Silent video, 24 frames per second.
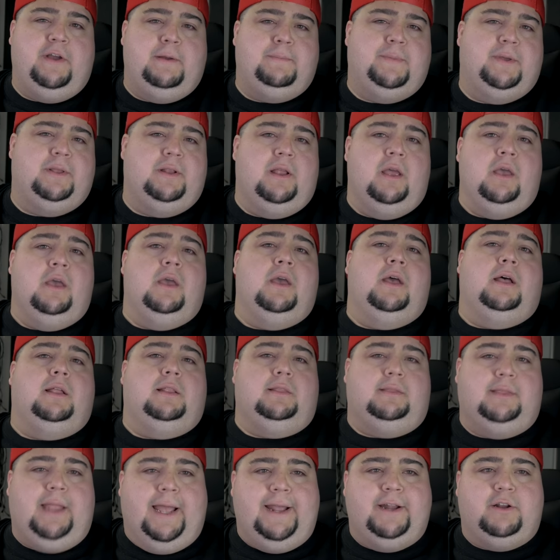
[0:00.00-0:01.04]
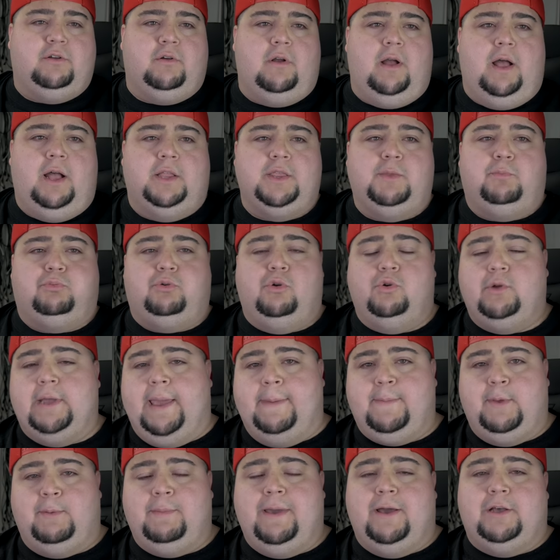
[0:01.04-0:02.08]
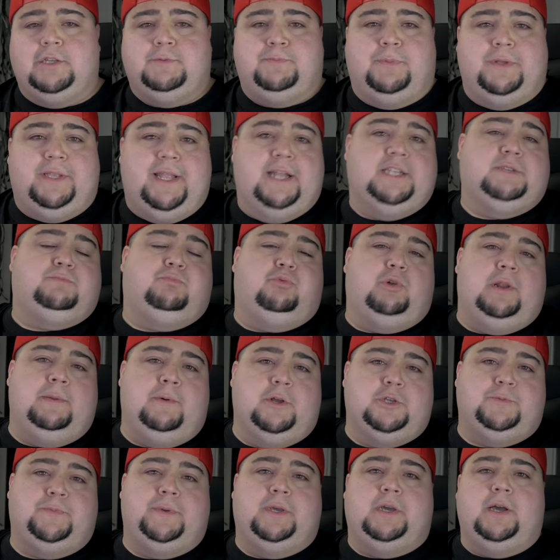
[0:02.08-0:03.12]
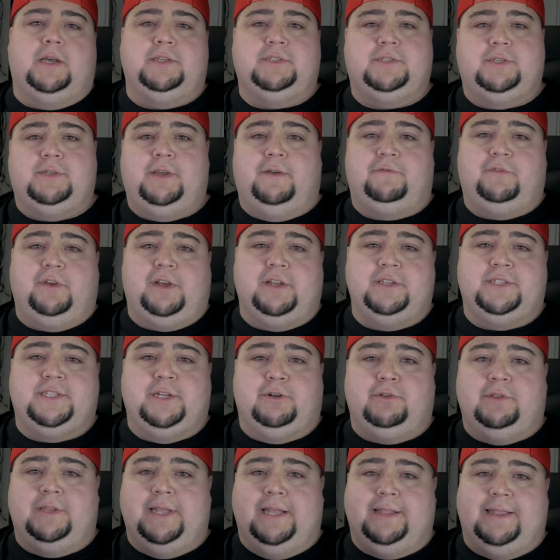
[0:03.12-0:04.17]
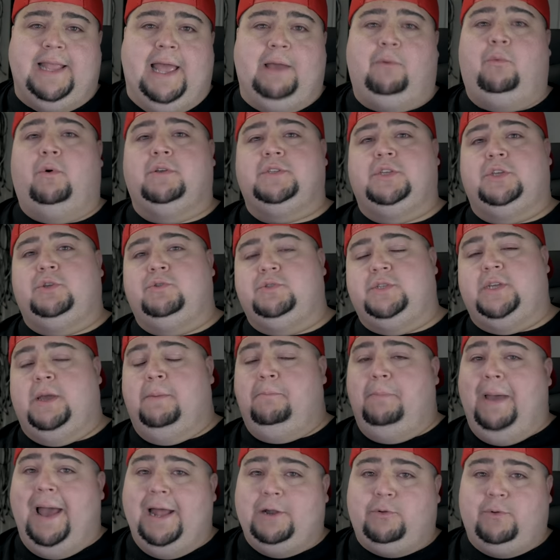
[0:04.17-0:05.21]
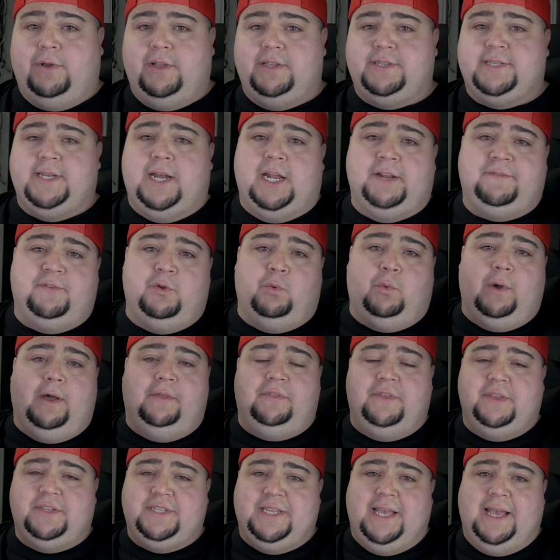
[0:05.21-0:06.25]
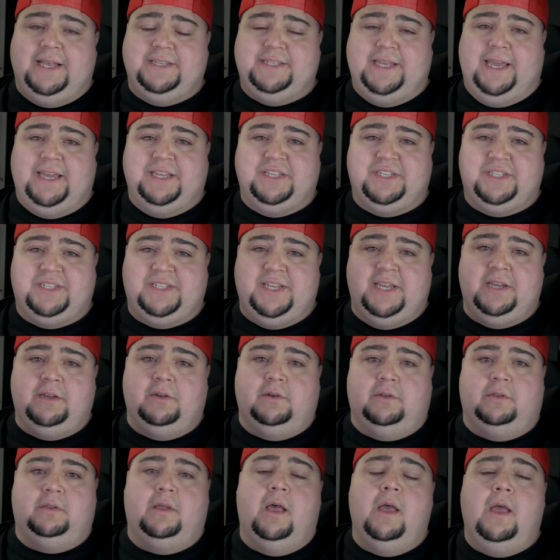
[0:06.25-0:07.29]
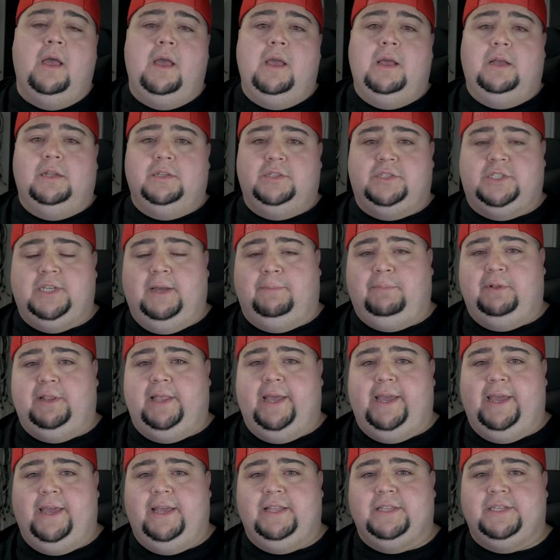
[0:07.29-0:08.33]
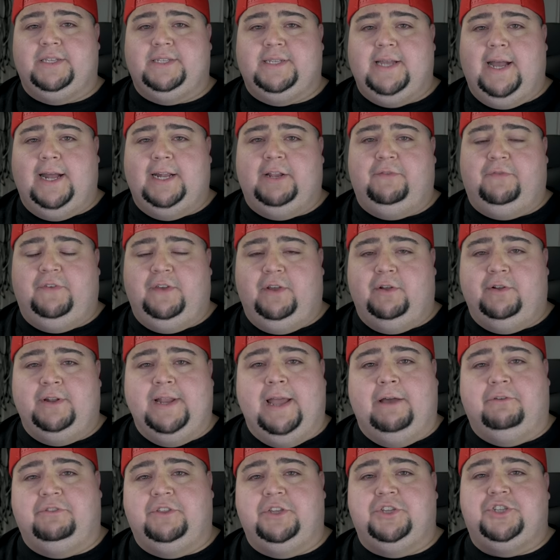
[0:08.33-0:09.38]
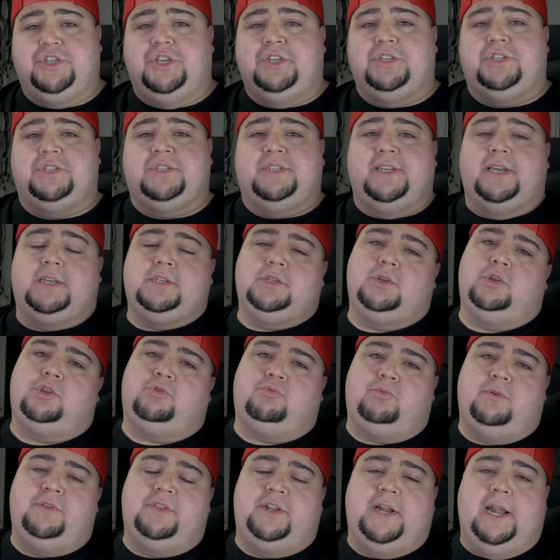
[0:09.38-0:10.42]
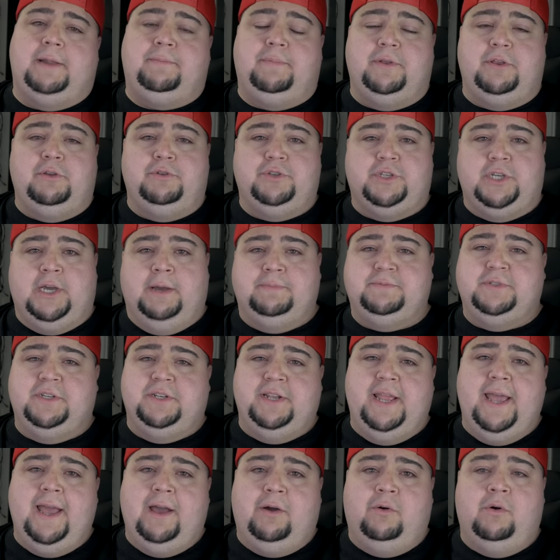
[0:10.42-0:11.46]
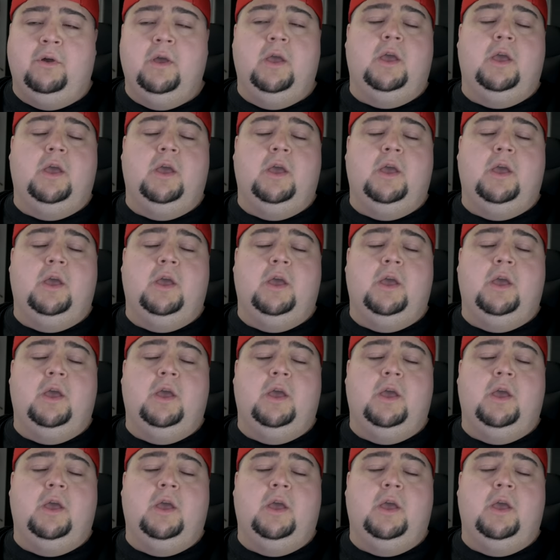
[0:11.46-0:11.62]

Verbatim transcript: bit lighter on the pro gaming mouse, but that's pretty much because you have to consider that wasn't using a battery inside of it, while this has a single AA inside of here. Now, the G603 that I'd been using up to now,